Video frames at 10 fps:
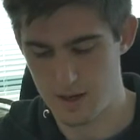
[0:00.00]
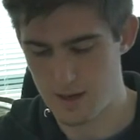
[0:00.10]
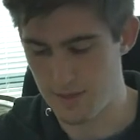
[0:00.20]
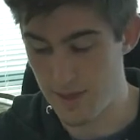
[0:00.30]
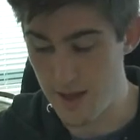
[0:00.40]

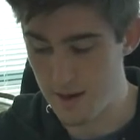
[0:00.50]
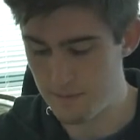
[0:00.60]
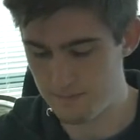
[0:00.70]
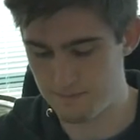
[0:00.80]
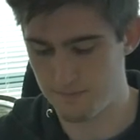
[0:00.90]
And
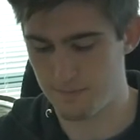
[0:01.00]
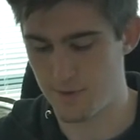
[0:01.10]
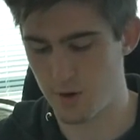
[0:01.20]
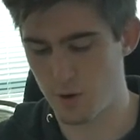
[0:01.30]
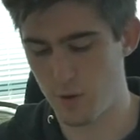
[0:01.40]
then
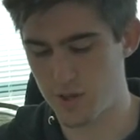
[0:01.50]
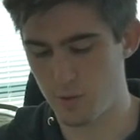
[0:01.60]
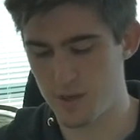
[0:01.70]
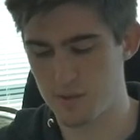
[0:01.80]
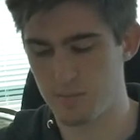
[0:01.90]
you're going to
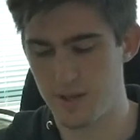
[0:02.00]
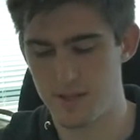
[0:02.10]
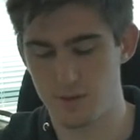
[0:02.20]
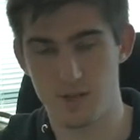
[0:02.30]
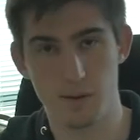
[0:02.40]
want to
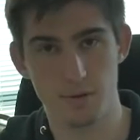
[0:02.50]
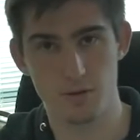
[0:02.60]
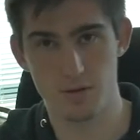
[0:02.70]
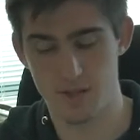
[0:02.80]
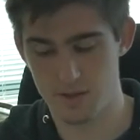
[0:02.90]
place your
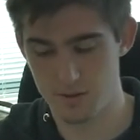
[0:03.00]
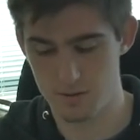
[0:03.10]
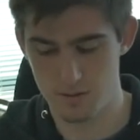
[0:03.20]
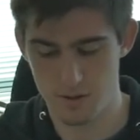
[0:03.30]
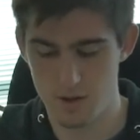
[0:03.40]
temperature
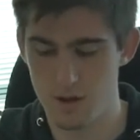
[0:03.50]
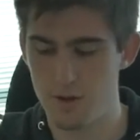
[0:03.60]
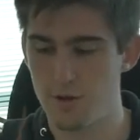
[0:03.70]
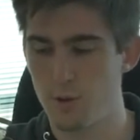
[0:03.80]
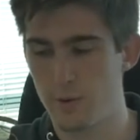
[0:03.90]
sensor
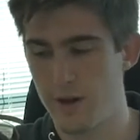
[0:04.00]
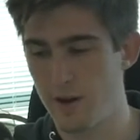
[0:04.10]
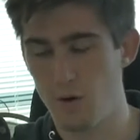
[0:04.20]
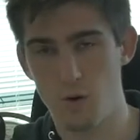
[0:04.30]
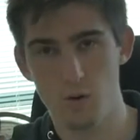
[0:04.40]
through a
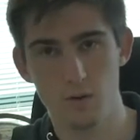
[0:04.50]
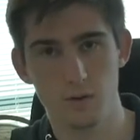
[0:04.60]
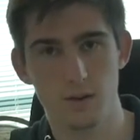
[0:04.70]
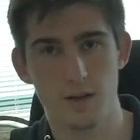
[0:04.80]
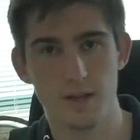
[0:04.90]
hole
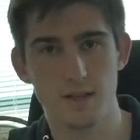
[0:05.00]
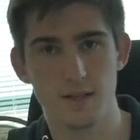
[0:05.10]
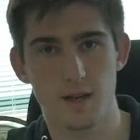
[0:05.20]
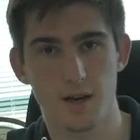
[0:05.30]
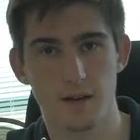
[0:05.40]

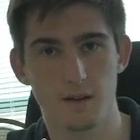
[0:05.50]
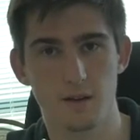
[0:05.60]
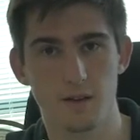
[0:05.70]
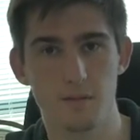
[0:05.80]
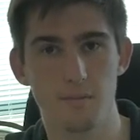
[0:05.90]
inside
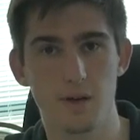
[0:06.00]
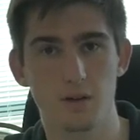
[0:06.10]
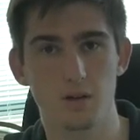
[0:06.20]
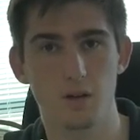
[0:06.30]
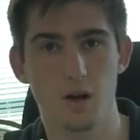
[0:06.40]
the
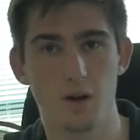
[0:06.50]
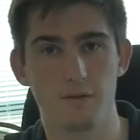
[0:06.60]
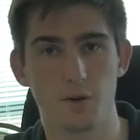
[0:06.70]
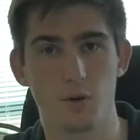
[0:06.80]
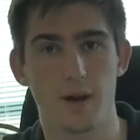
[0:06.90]
middle
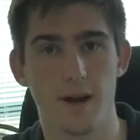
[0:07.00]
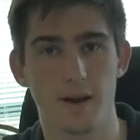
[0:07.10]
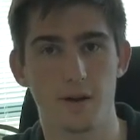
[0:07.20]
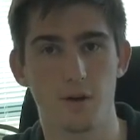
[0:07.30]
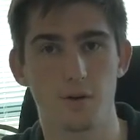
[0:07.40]
of your
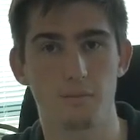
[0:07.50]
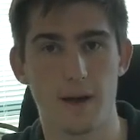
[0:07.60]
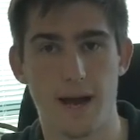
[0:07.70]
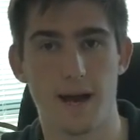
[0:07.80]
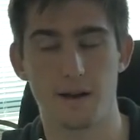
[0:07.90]
anode
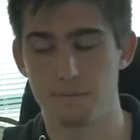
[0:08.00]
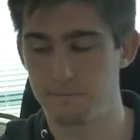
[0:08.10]
pad.